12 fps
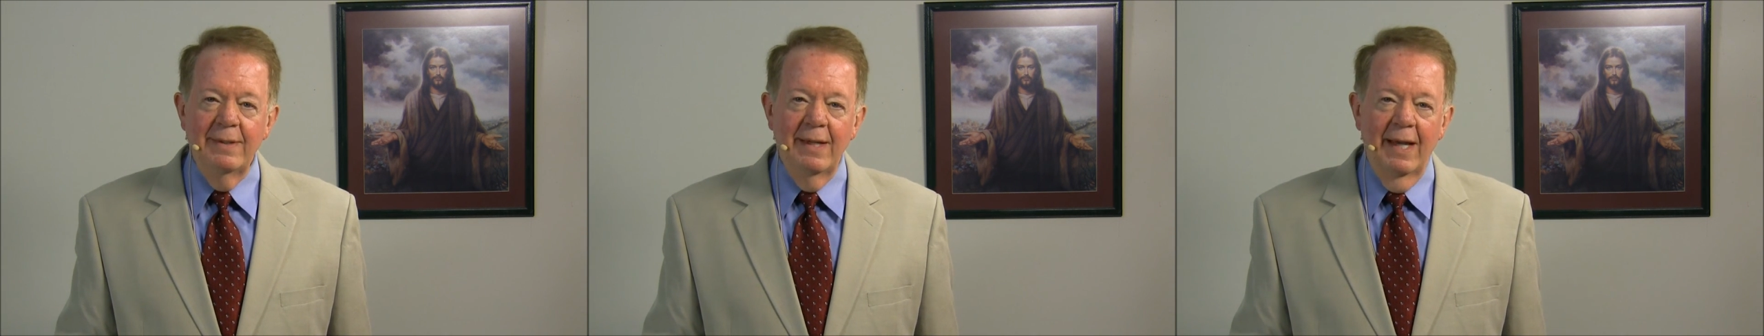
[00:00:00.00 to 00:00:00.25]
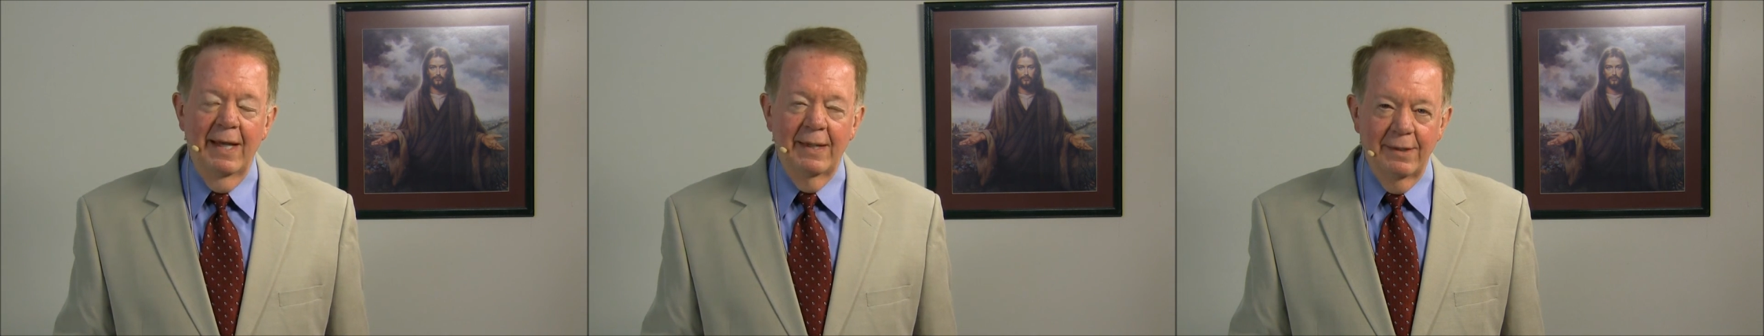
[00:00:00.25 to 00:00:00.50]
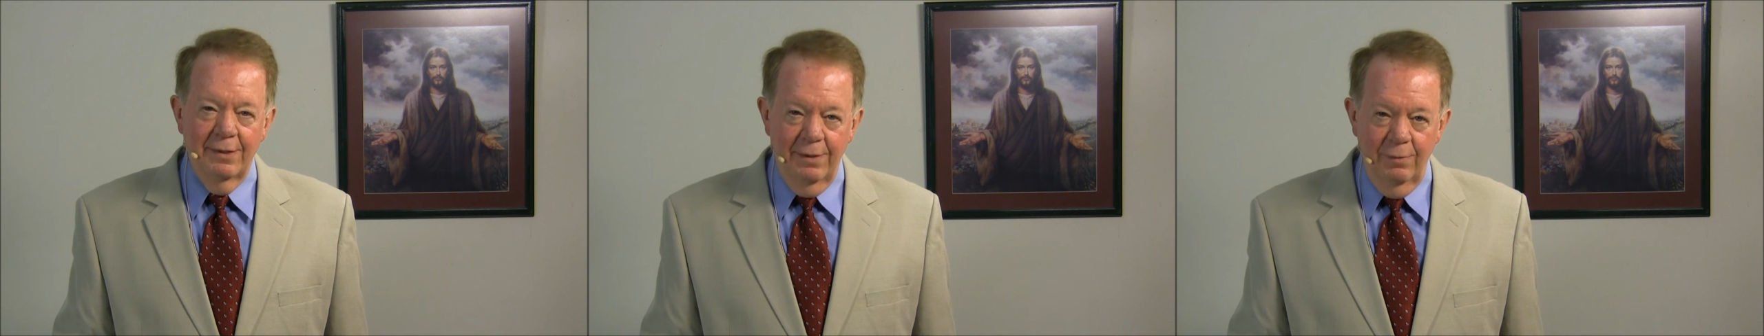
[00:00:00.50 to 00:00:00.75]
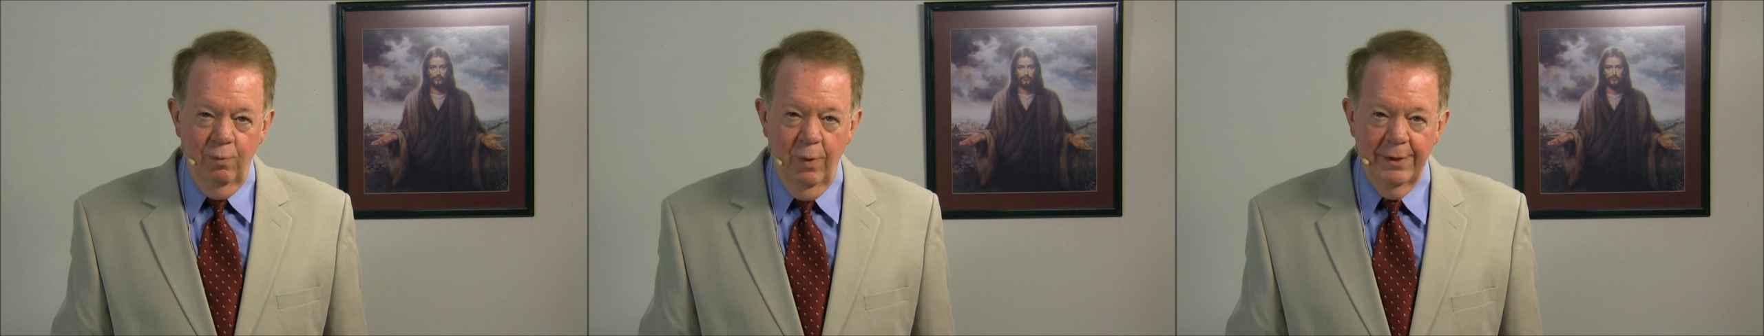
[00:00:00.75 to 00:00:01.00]
and
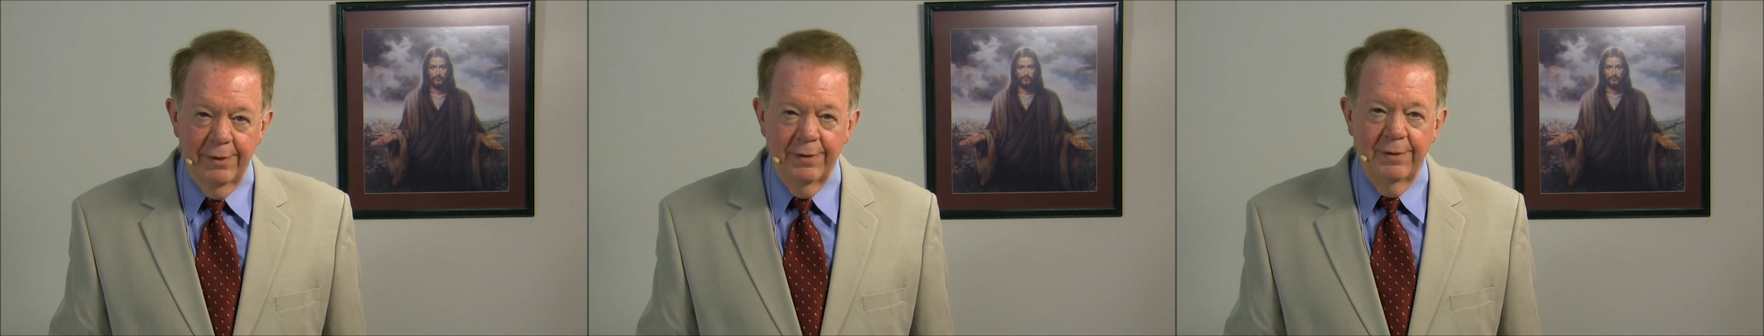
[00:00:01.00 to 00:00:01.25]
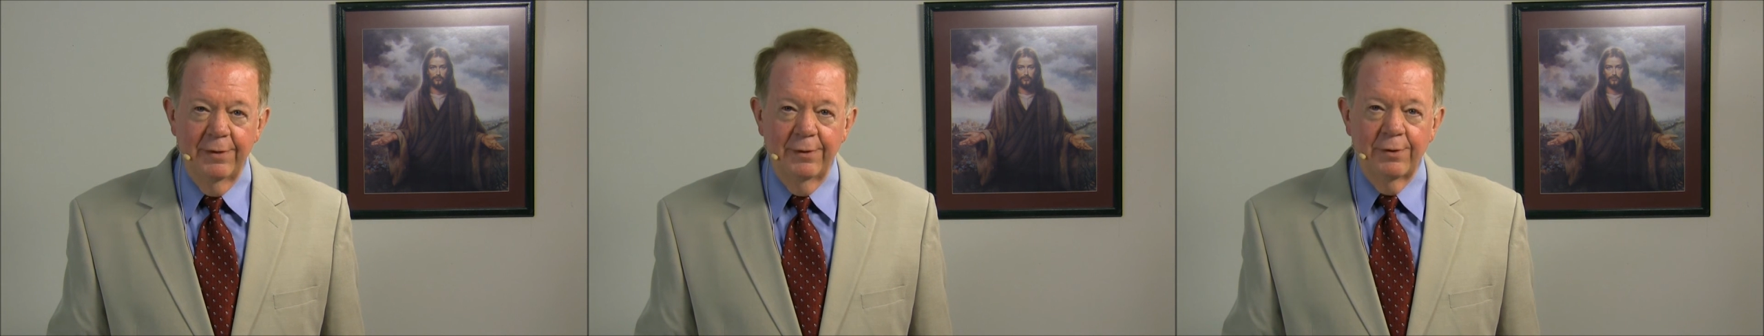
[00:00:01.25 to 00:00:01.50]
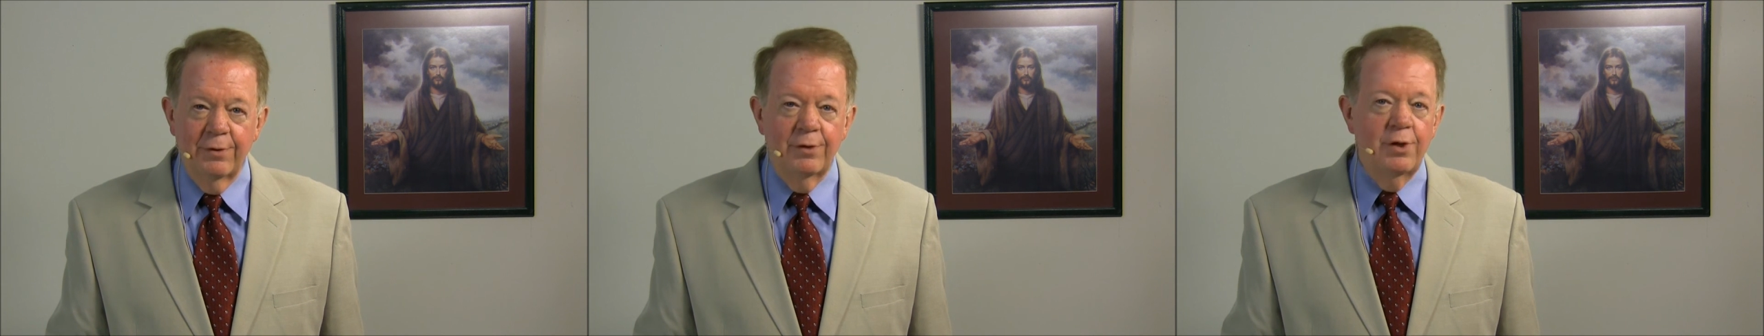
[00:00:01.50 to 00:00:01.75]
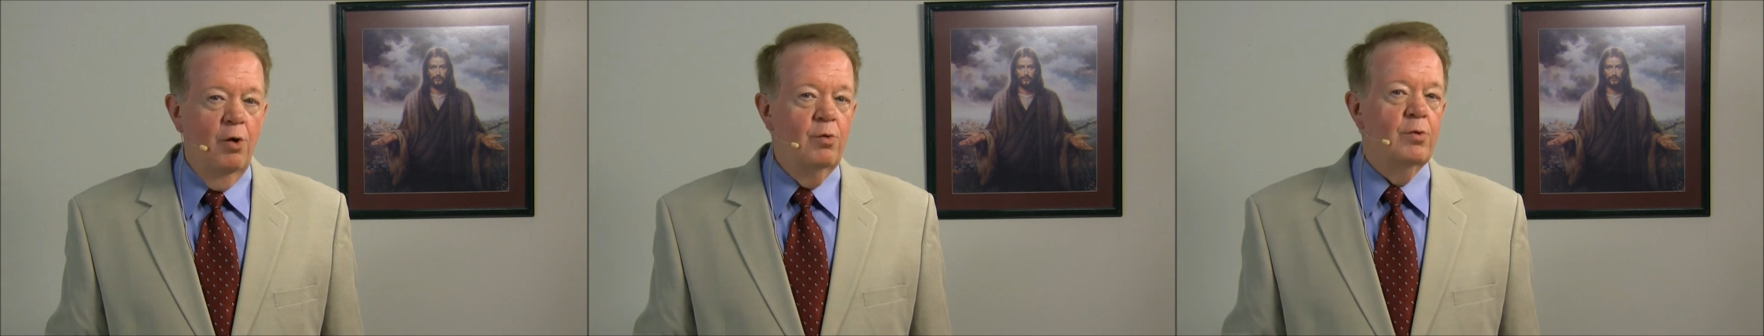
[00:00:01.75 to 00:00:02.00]
with
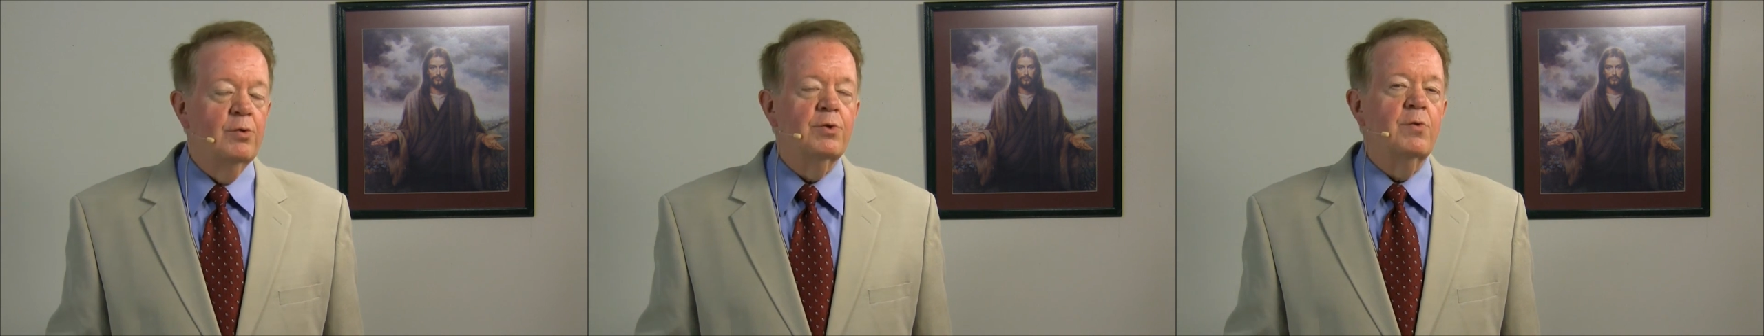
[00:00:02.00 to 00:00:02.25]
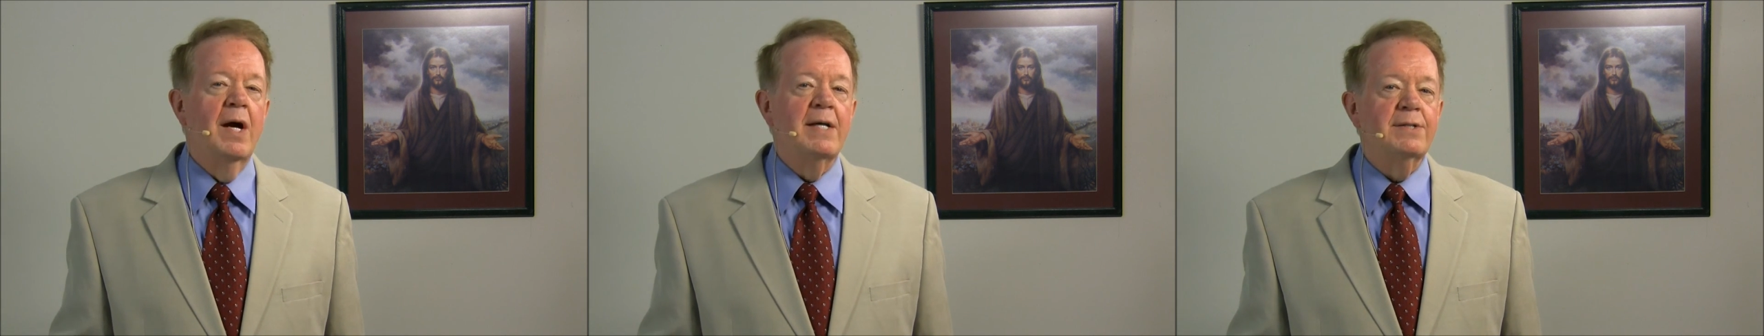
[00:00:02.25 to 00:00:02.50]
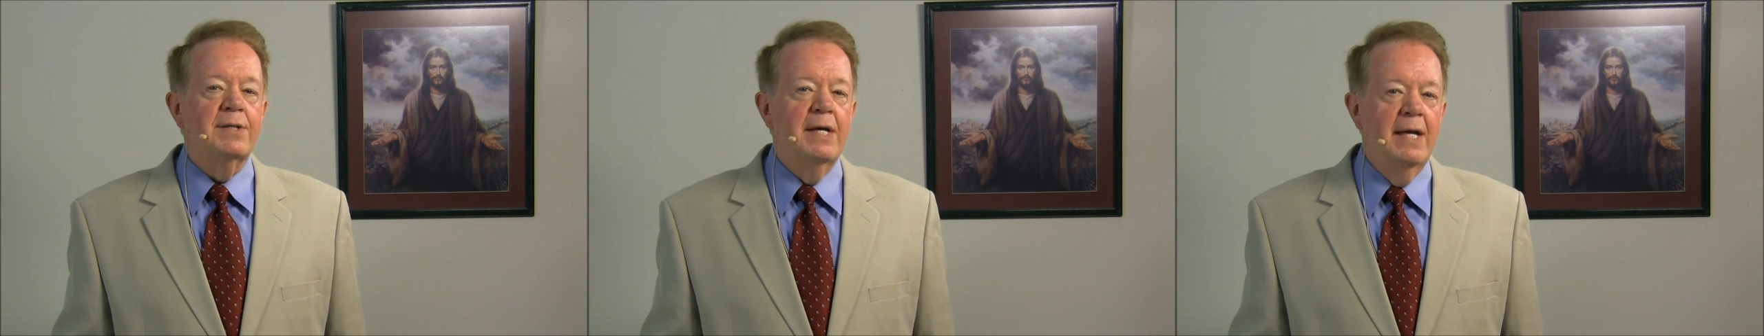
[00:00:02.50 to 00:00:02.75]
total trust